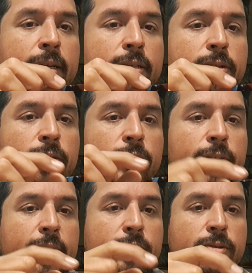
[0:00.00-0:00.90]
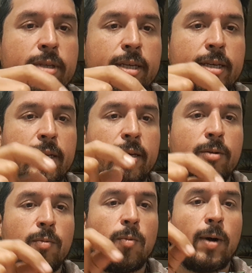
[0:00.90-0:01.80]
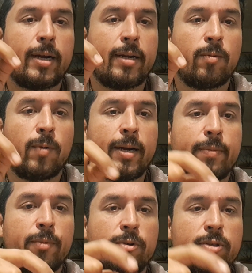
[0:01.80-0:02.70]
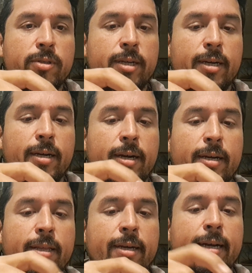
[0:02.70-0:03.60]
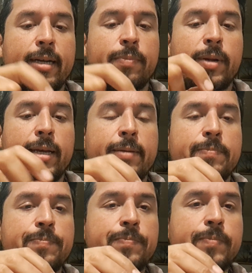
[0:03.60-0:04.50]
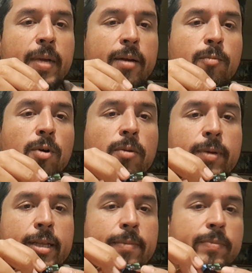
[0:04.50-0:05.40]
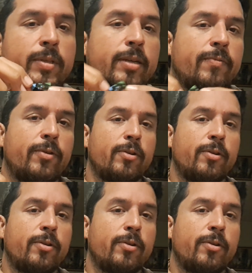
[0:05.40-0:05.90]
So you get to see what emotions are there at play and work with them. If you